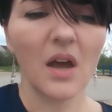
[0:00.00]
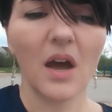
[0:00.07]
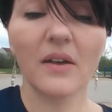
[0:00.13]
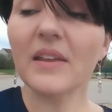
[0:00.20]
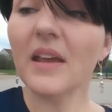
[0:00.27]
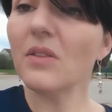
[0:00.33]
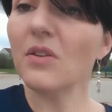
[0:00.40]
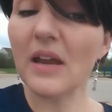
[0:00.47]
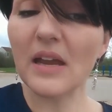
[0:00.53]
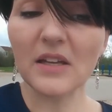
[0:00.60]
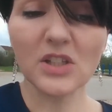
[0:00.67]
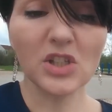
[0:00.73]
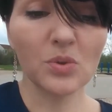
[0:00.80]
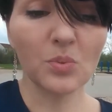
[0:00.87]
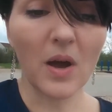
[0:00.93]
On the other
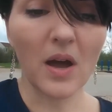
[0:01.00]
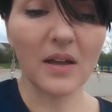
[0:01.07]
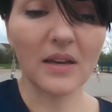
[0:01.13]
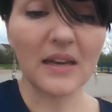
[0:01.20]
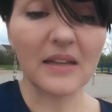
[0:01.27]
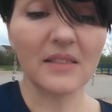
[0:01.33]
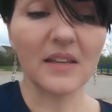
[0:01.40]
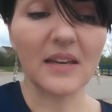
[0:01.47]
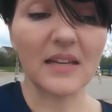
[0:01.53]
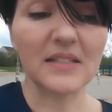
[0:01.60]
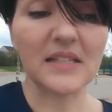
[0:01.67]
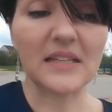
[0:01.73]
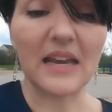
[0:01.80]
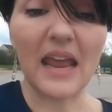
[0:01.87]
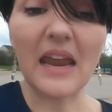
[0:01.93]
hand, Swan in the
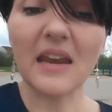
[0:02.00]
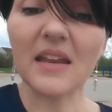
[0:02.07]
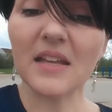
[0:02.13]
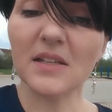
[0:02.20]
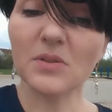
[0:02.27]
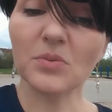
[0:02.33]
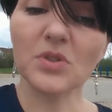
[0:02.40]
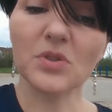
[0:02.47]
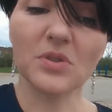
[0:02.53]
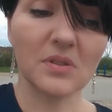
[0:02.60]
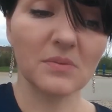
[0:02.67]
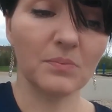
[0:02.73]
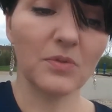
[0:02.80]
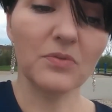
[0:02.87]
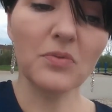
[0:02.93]
1980s, which was
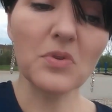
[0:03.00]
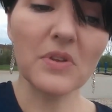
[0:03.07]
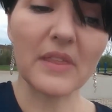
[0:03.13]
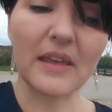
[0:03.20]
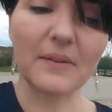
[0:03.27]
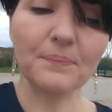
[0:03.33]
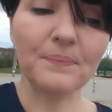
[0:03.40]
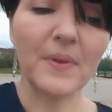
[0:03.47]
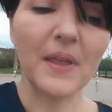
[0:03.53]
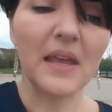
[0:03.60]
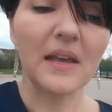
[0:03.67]
before then,